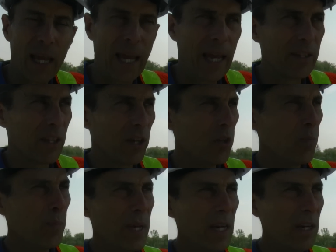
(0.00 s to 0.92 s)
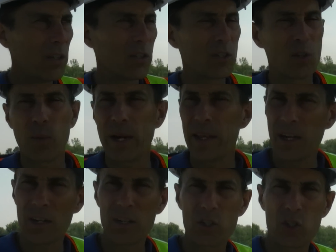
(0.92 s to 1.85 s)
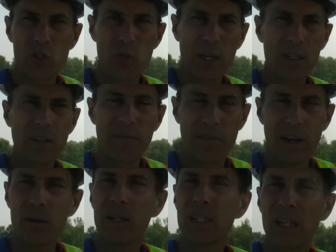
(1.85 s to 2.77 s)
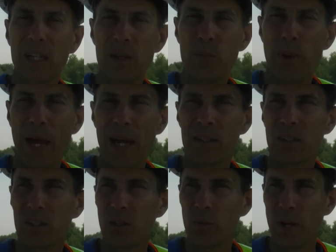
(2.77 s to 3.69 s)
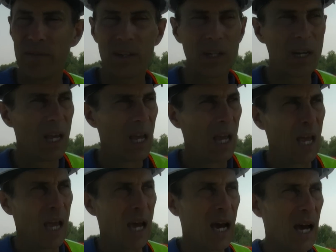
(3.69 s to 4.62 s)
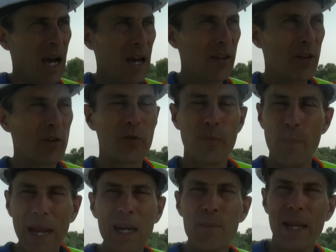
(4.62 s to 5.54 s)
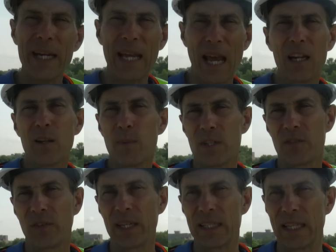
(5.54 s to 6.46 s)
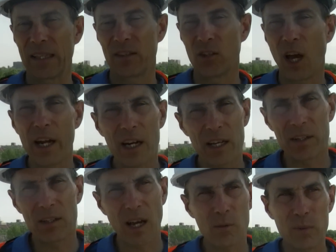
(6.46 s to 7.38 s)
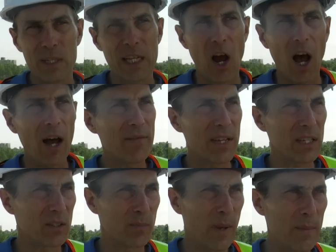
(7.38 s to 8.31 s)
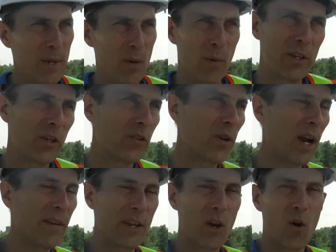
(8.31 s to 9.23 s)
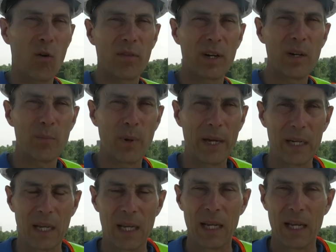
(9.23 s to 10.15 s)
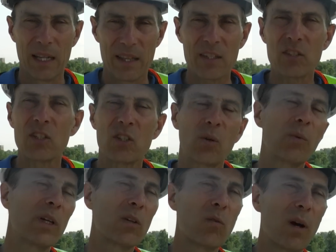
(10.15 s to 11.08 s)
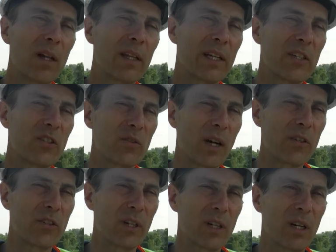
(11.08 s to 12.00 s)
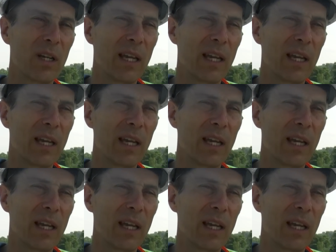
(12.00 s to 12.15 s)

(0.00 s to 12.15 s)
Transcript: And the new piers, the way they're constructed, very little impact on the river. There's many elements like that. Not really obvious maybe when you're driving over it, but this is a real quality structure.